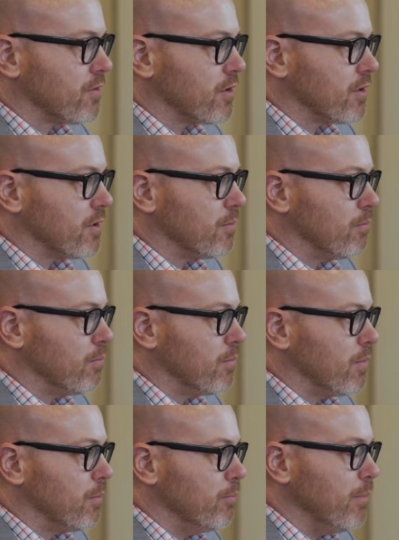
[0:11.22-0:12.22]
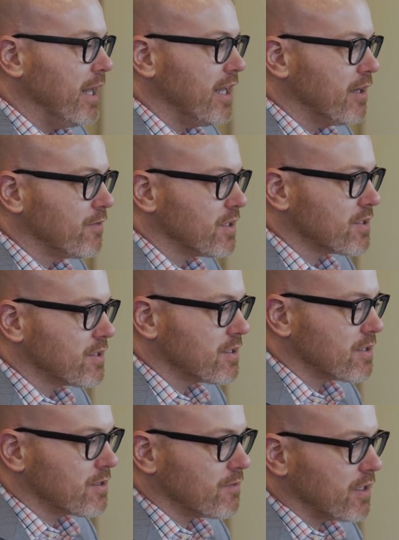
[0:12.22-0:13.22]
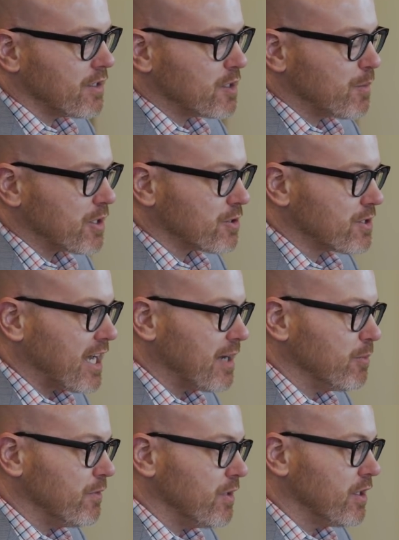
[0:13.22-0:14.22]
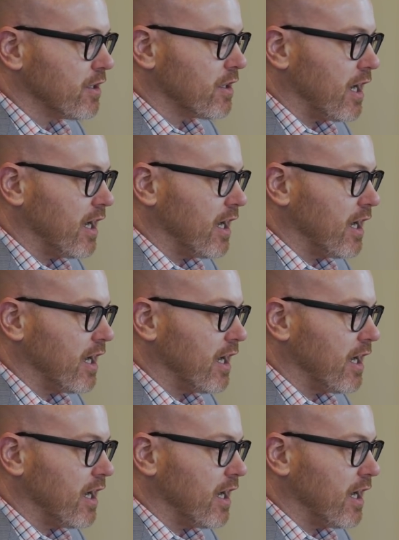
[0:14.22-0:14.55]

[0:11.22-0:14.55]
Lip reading: For many of us, this is a very special time of year.